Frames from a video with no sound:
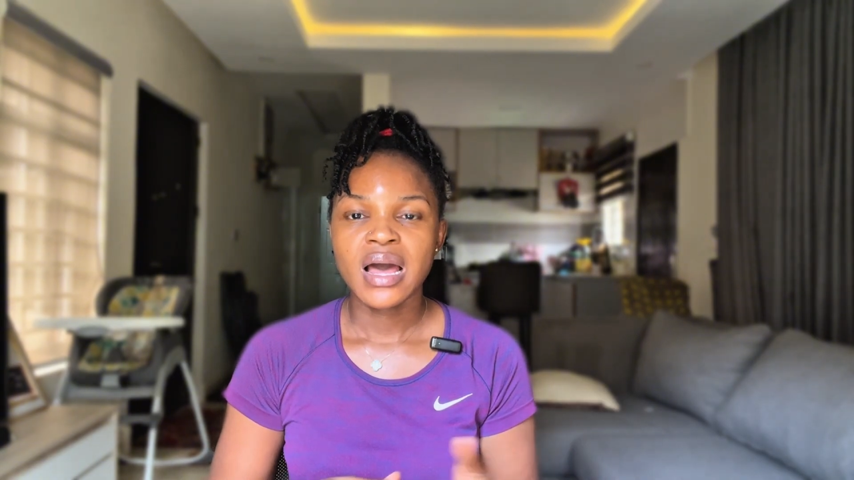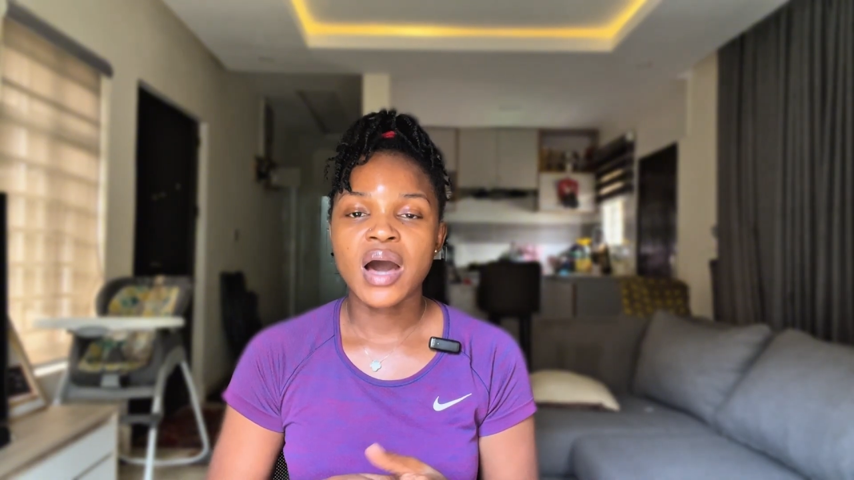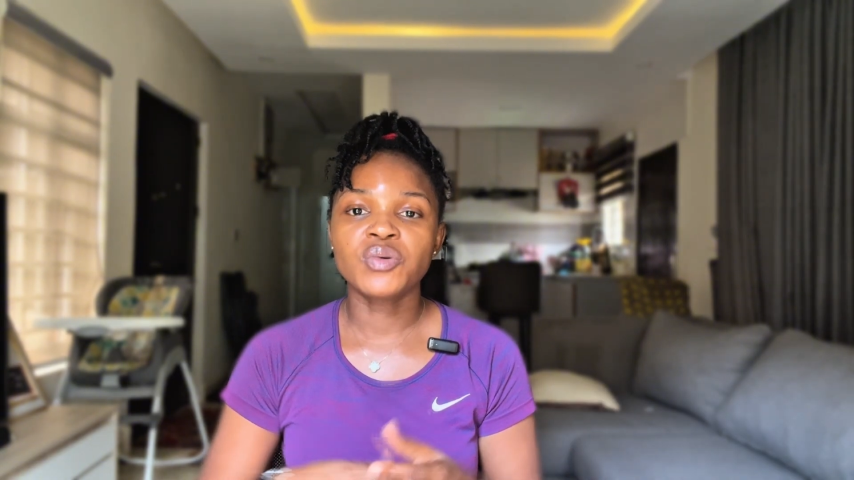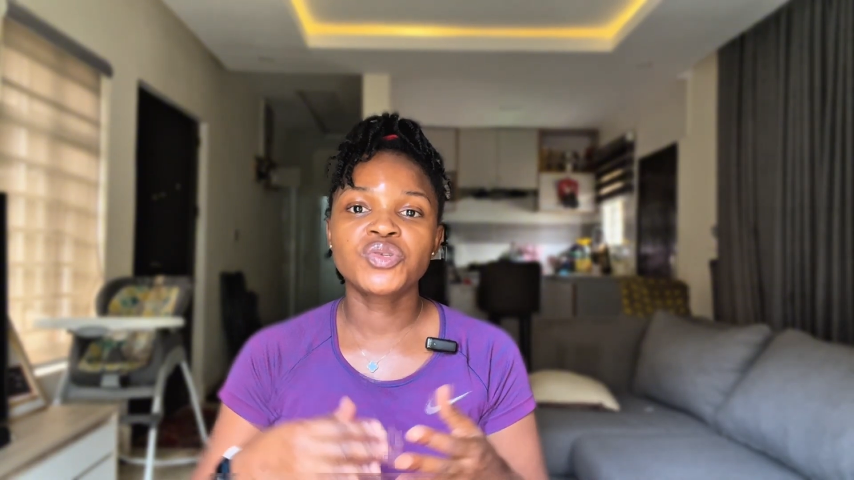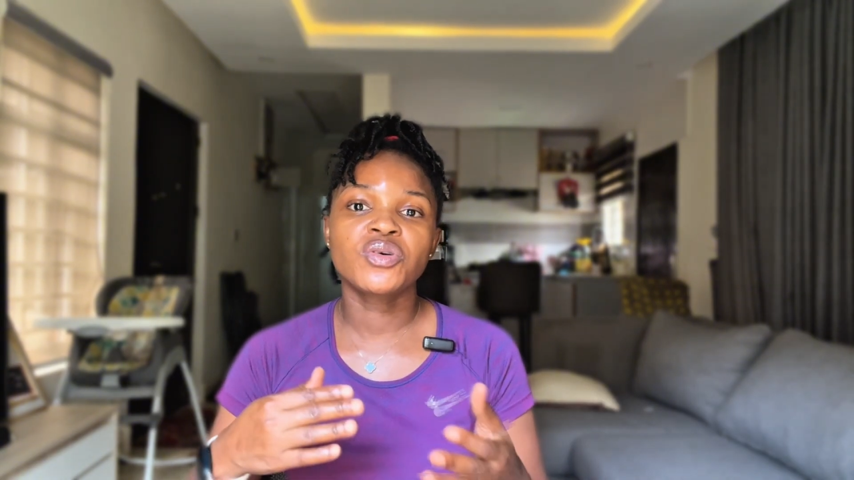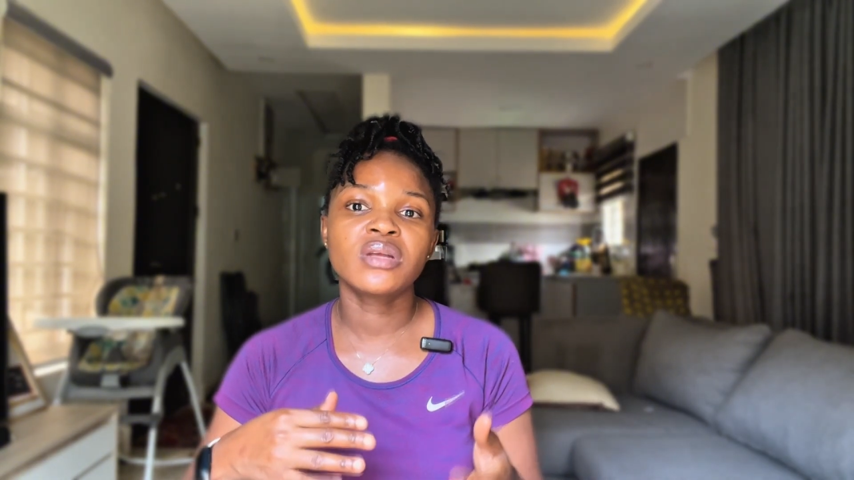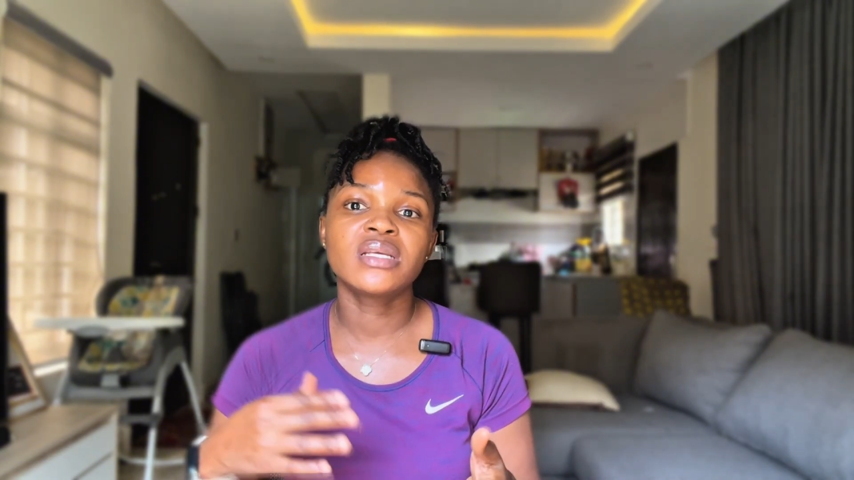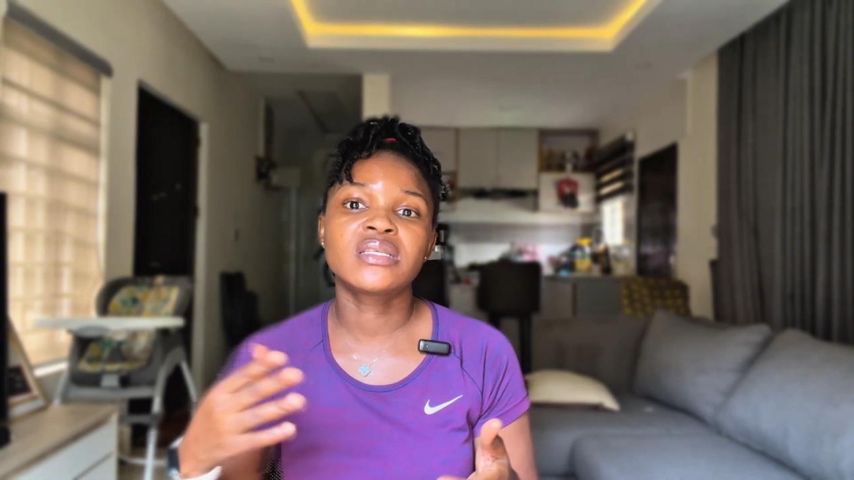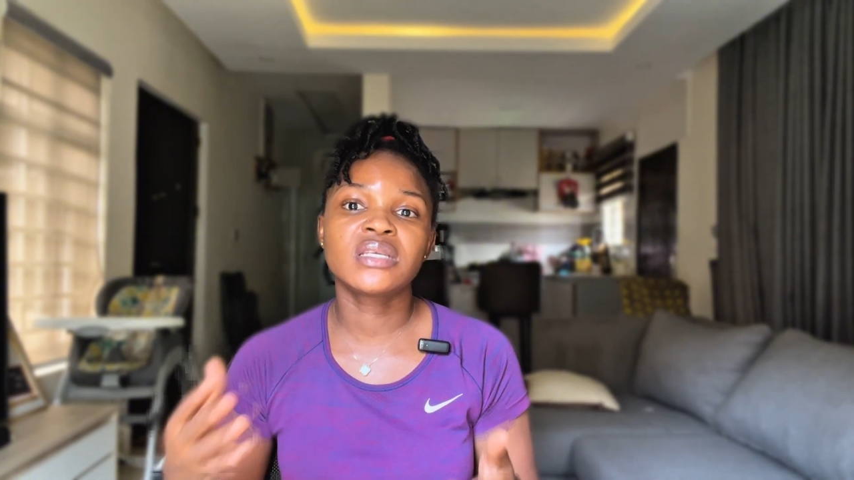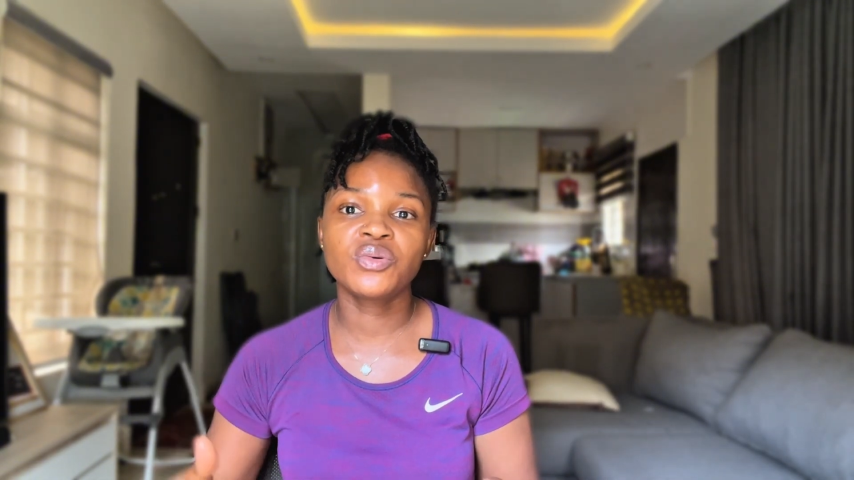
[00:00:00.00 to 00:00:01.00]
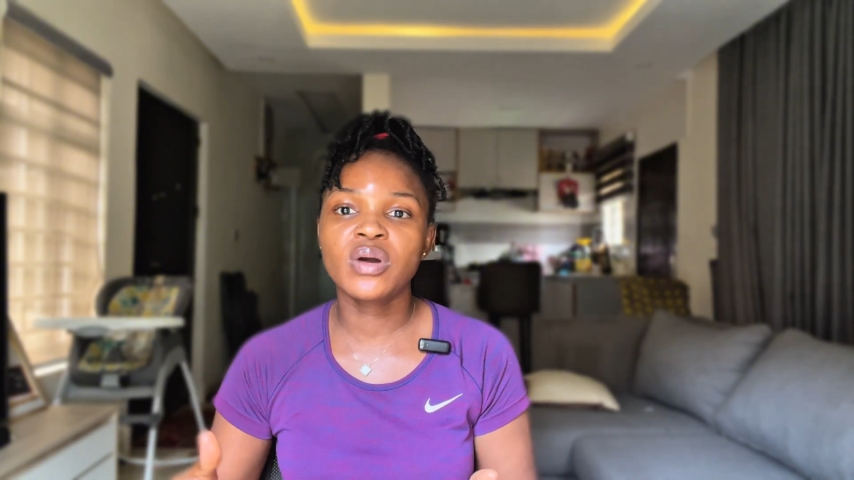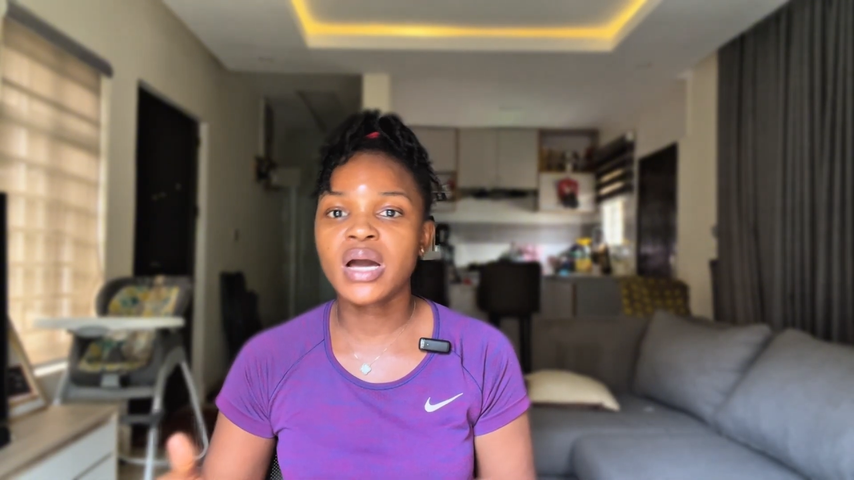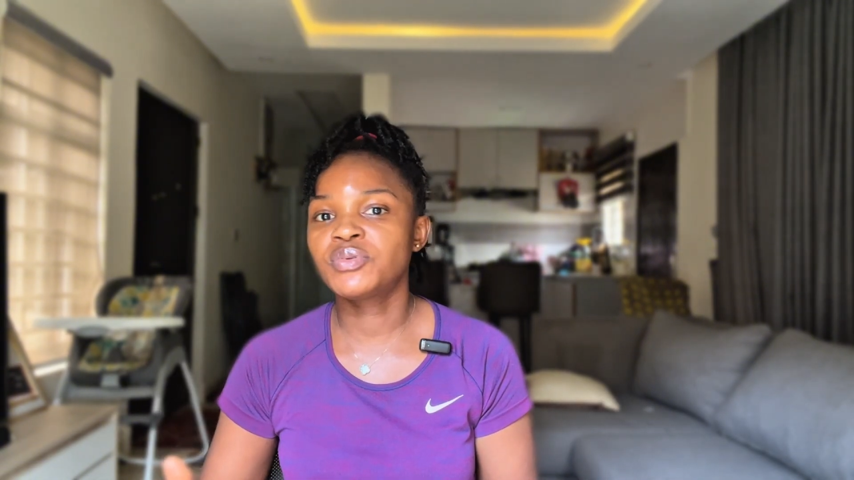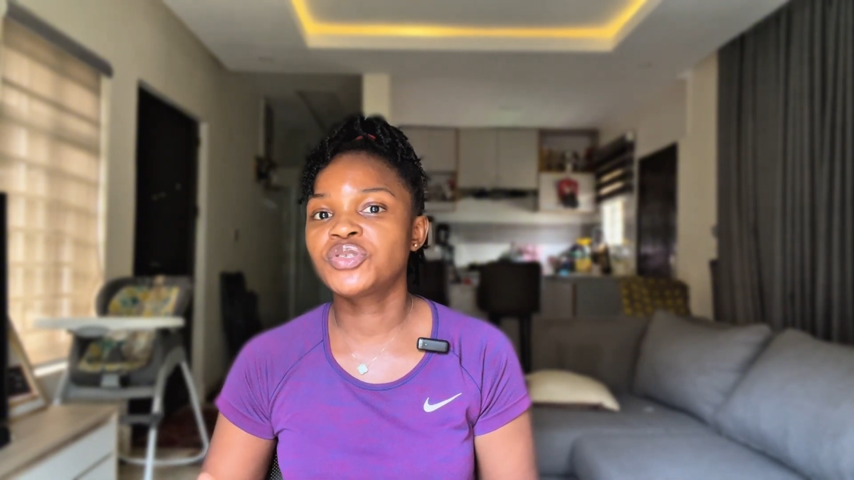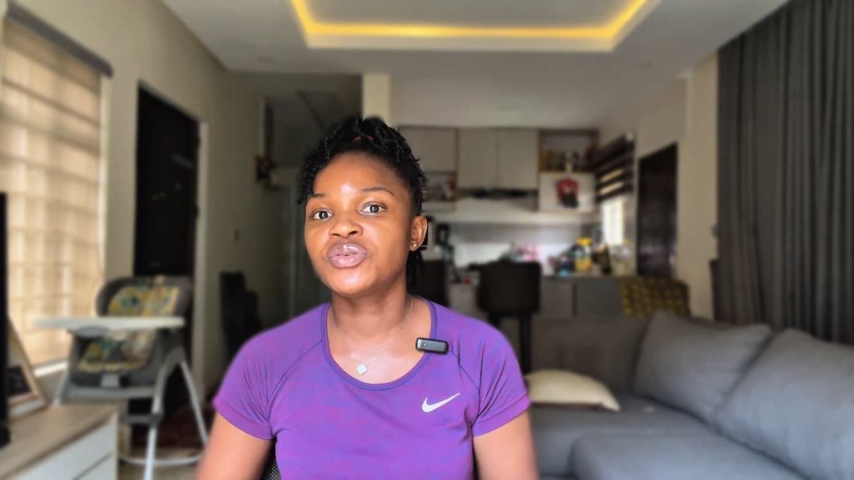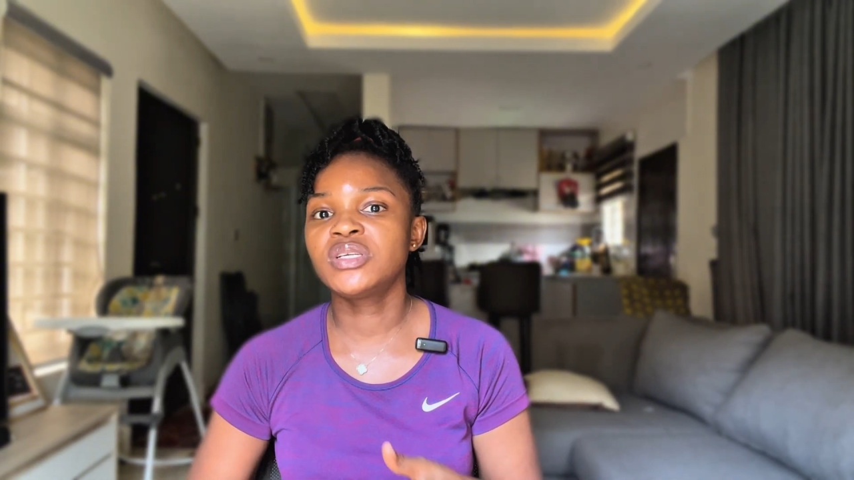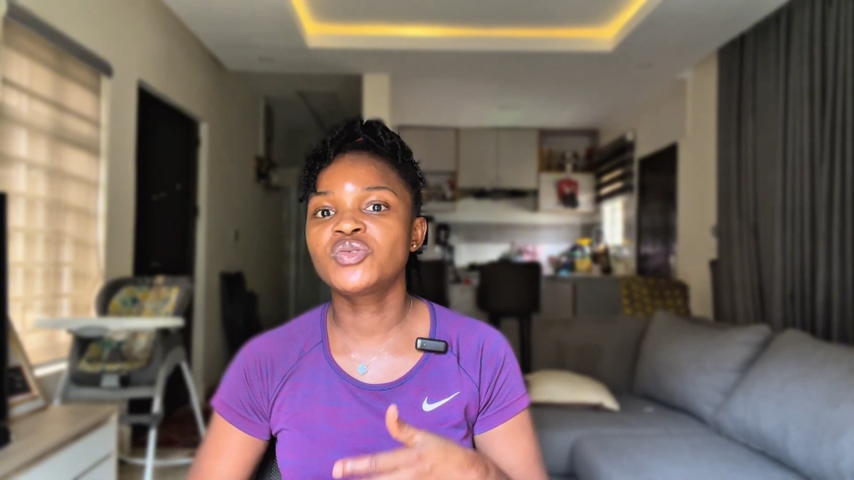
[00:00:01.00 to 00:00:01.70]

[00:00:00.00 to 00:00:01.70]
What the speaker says: I'll turn a single caption